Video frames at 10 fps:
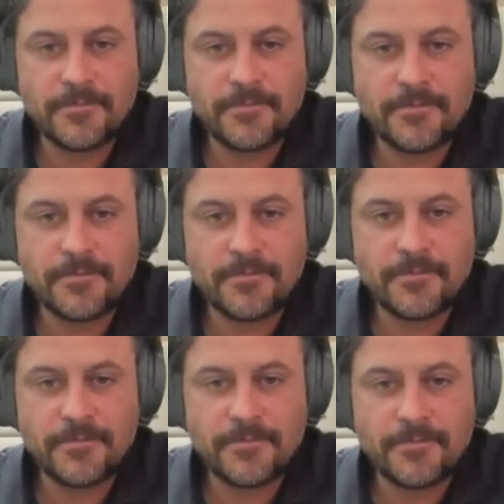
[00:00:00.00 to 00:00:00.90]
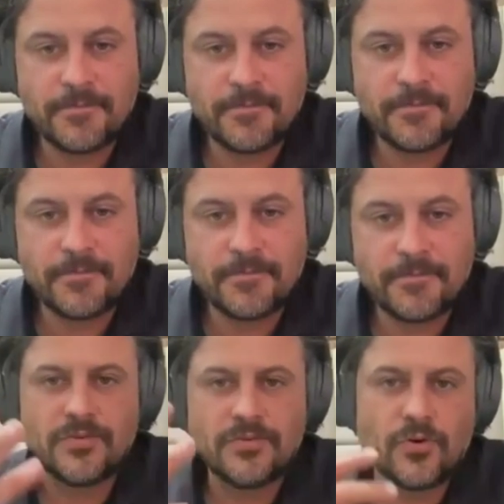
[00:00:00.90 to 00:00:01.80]
H13,
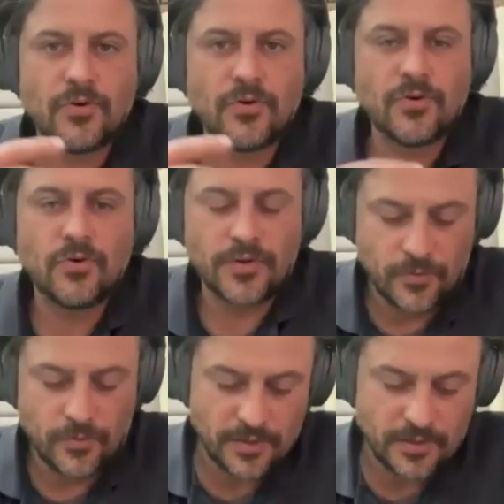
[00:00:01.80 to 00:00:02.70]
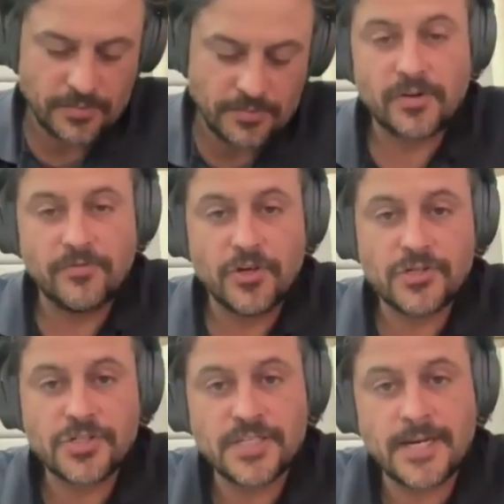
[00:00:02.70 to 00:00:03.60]
or whatever one of the American
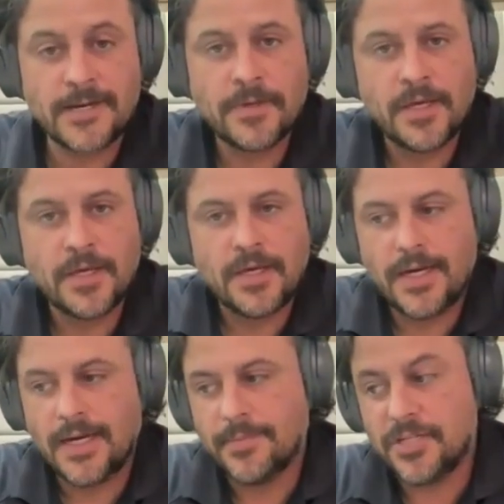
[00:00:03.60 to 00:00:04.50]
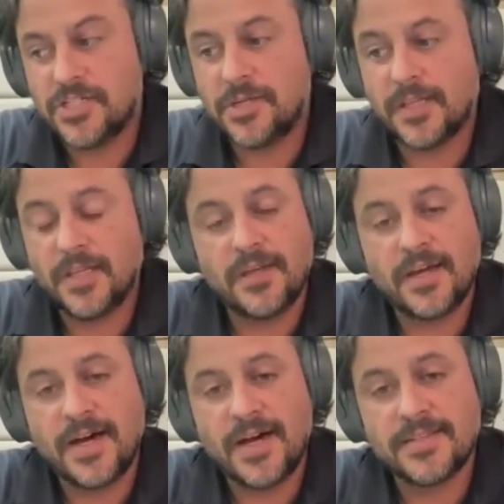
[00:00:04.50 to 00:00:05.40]
versions are. And typically
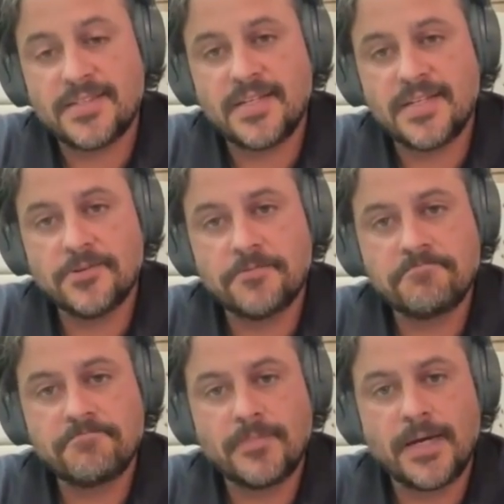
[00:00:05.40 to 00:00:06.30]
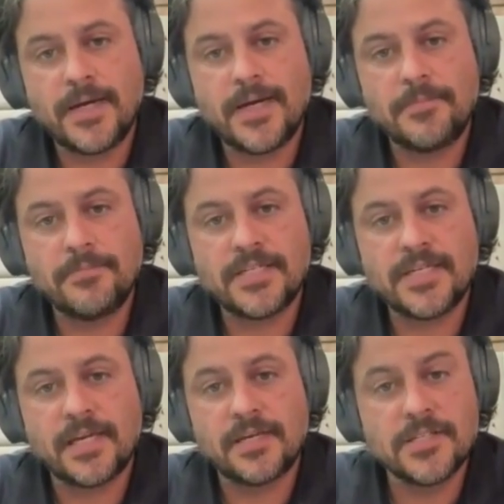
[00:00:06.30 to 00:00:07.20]
they're hard steel. They
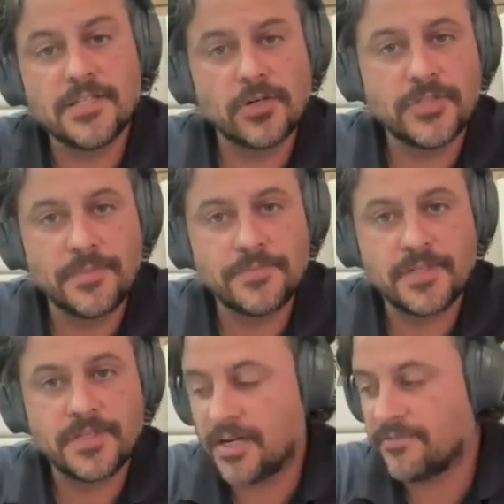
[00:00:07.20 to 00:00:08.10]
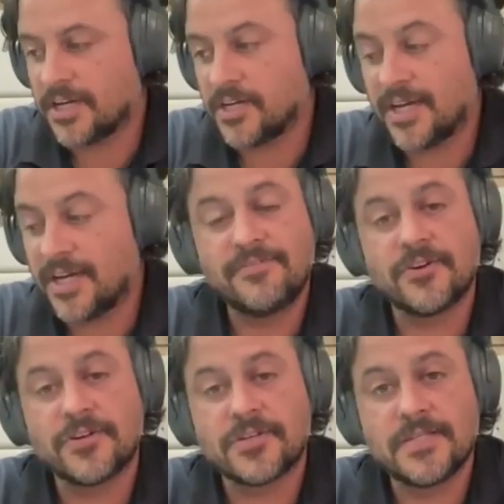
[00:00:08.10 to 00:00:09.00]
take considerable time to manufacture and they're
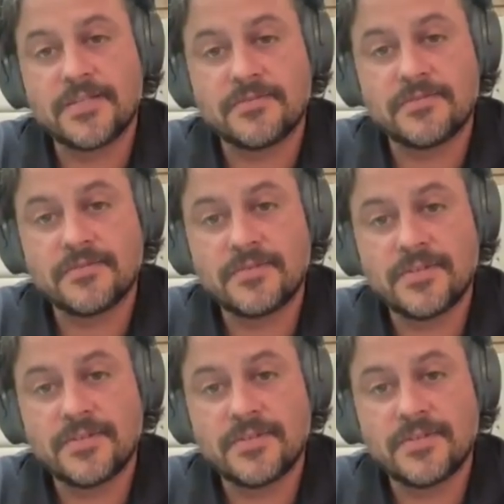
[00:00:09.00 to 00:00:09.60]
very expensive.